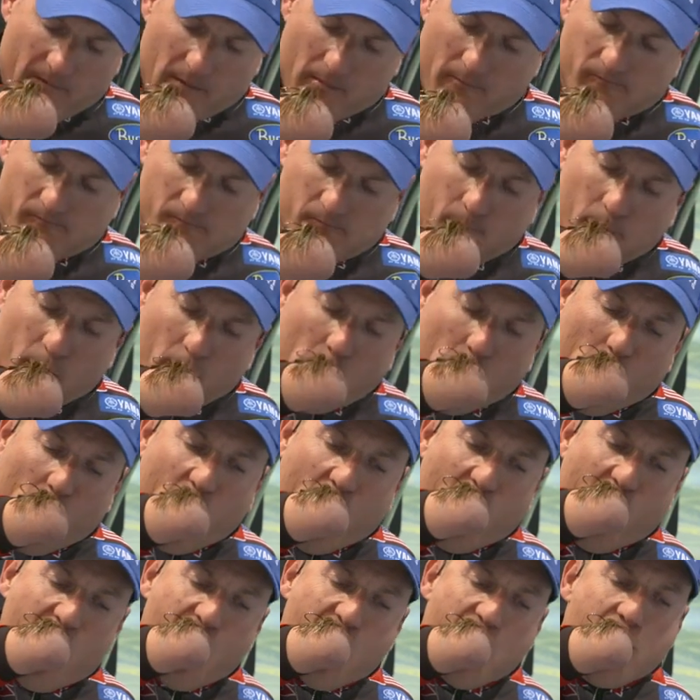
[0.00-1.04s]

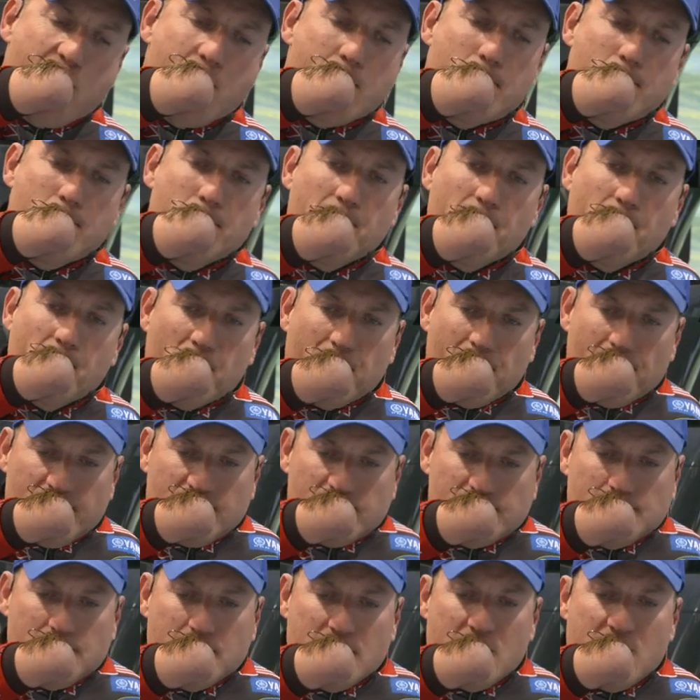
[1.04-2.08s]

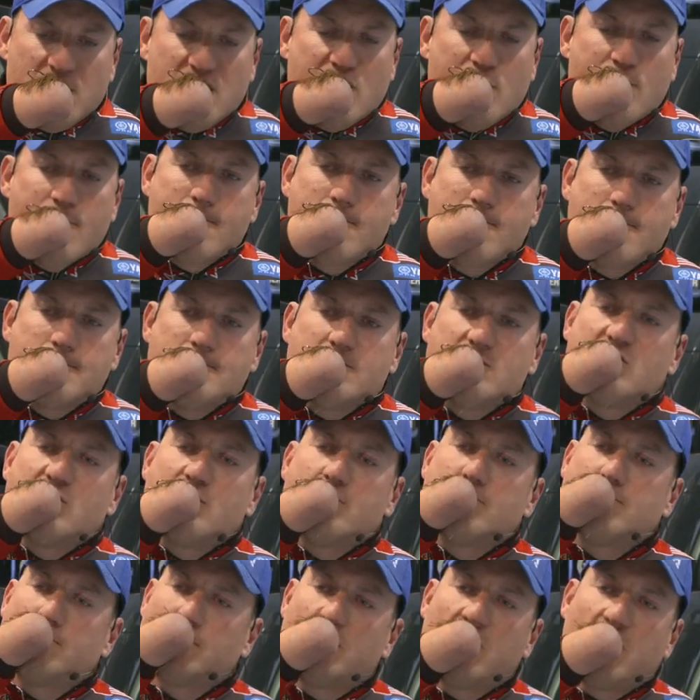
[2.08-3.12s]

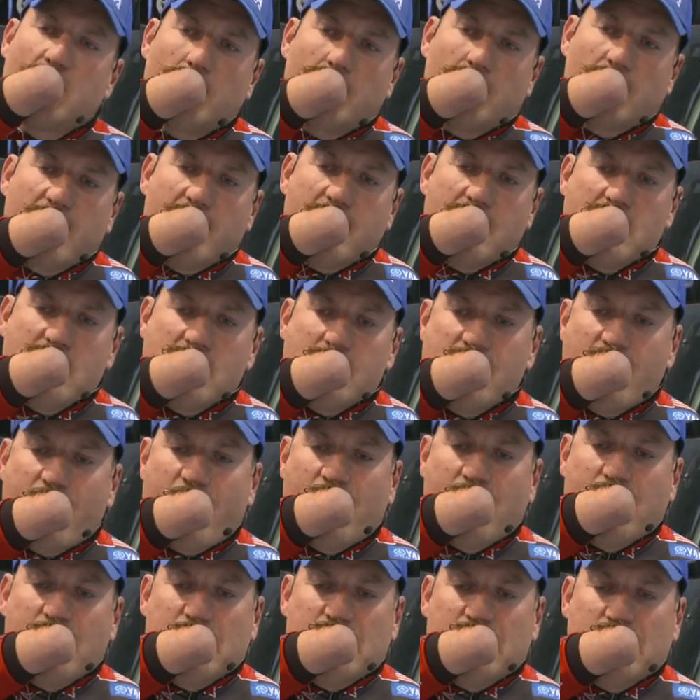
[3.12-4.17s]

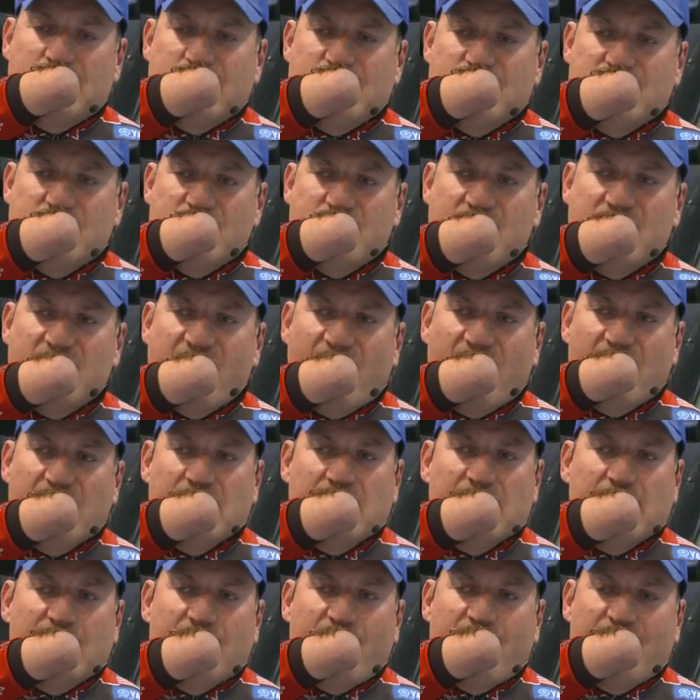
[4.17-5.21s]

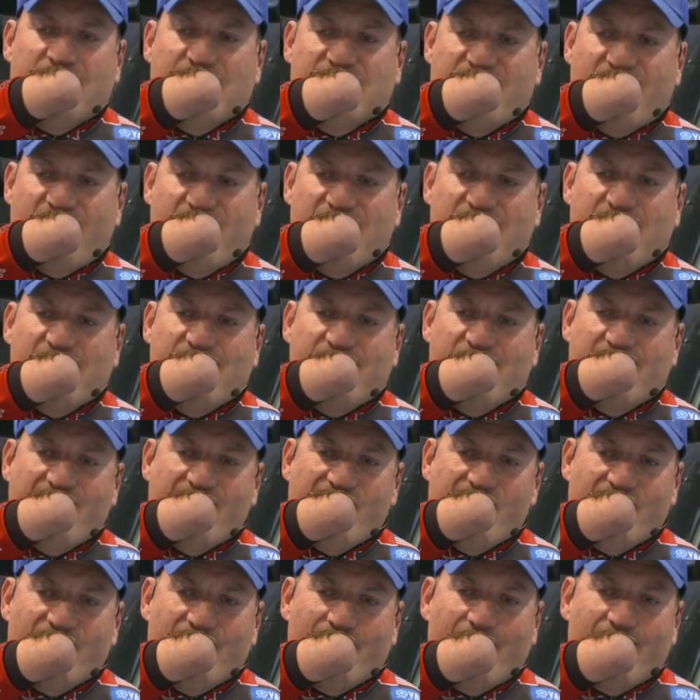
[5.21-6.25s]

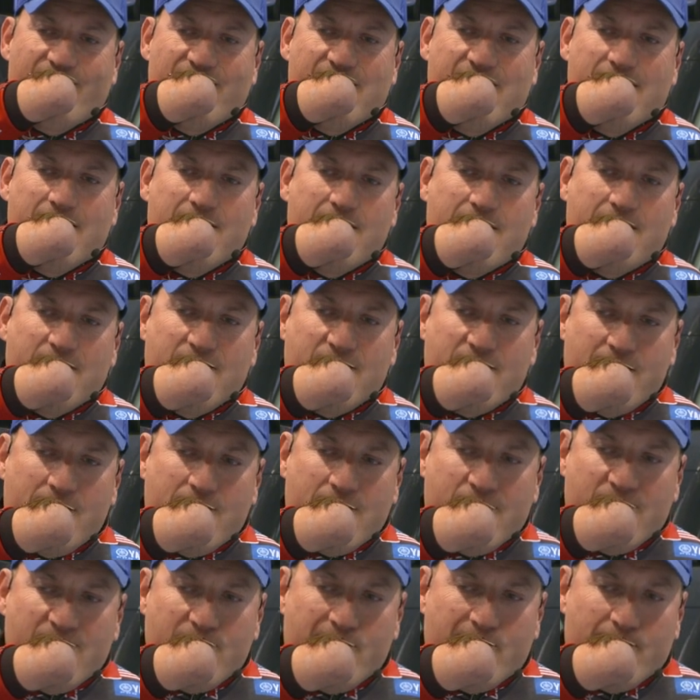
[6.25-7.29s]

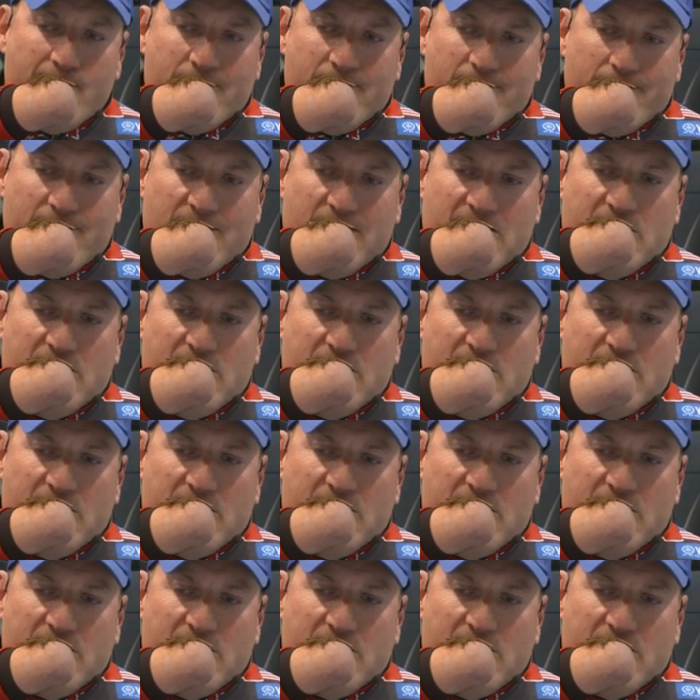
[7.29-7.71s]
Nothing is said.